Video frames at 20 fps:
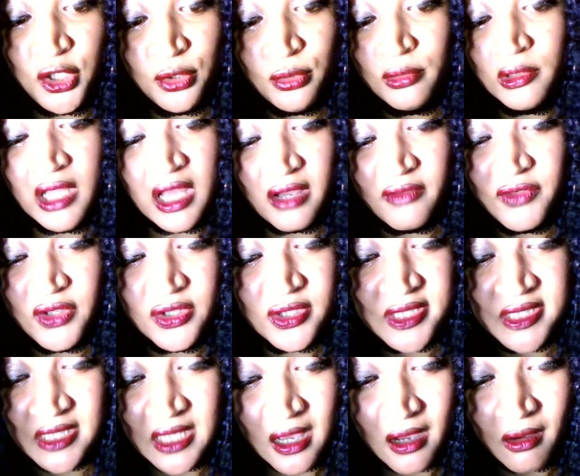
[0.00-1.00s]
you love
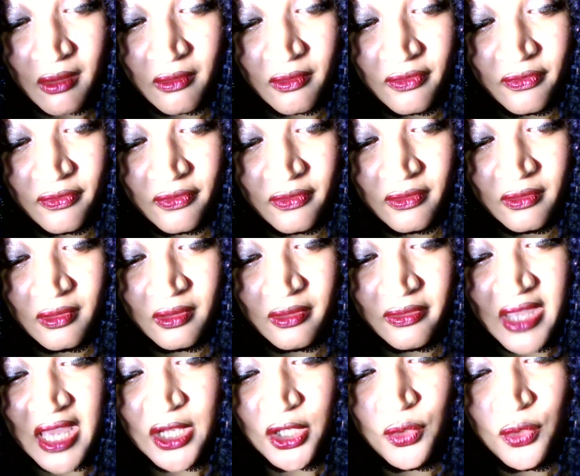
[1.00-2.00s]
yourself,
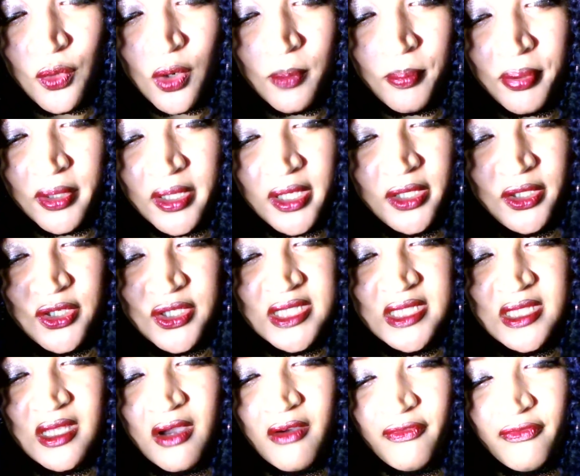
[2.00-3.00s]
that you are putting
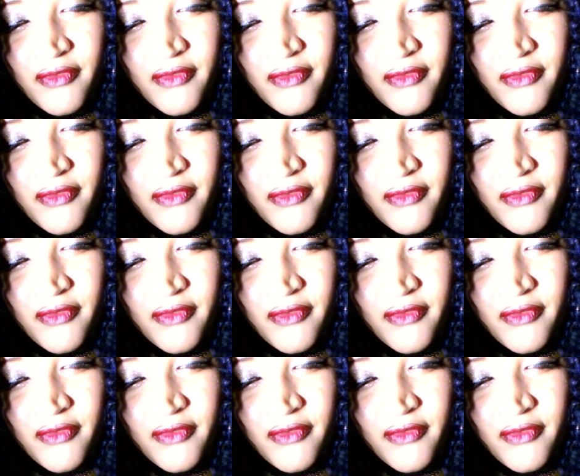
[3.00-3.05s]
yourself